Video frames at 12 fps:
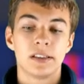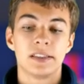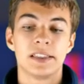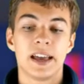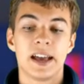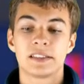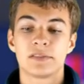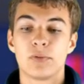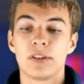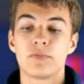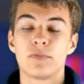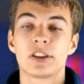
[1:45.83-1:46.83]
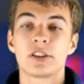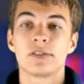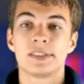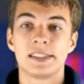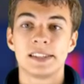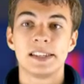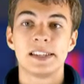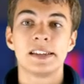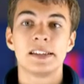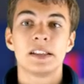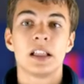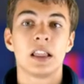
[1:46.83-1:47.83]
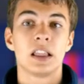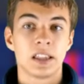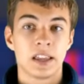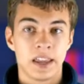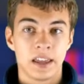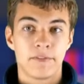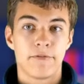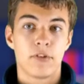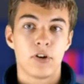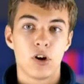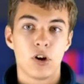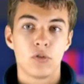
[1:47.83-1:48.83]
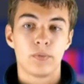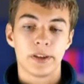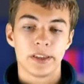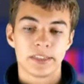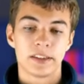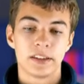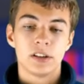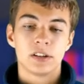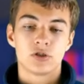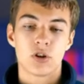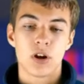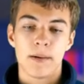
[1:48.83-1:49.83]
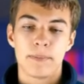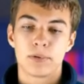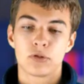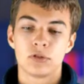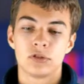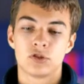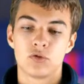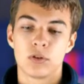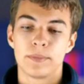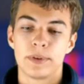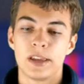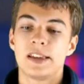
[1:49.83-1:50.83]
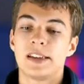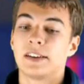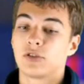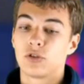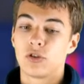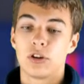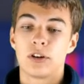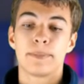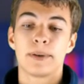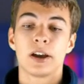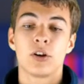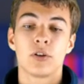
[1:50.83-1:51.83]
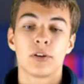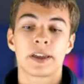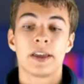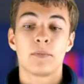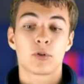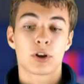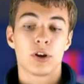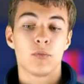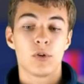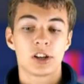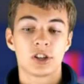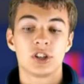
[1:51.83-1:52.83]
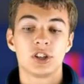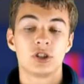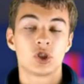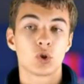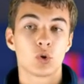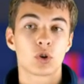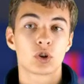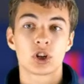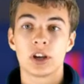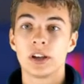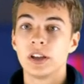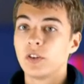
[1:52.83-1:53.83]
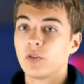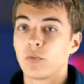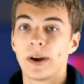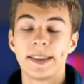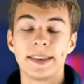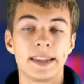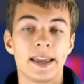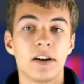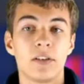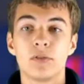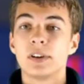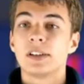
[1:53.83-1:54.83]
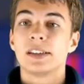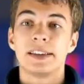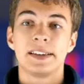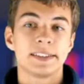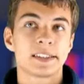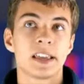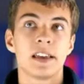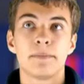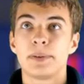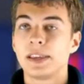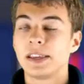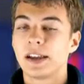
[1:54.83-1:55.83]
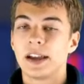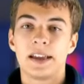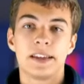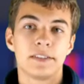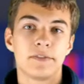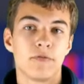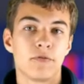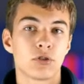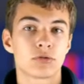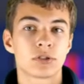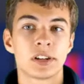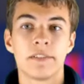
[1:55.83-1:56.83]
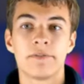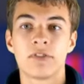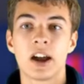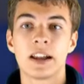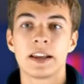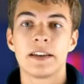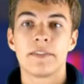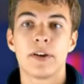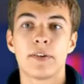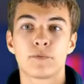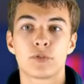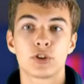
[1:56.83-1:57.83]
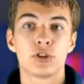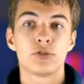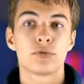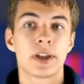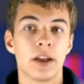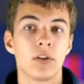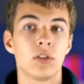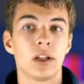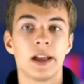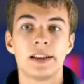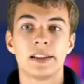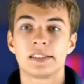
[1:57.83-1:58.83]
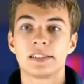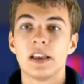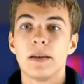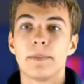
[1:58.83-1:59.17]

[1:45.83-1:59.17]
That's when we could see landfall with Tropical Storm Ian. Could it be a hurricane? We're going to watch it. Georgia, right now, it's going to be a Thursday-Friday event for you, Carolinas.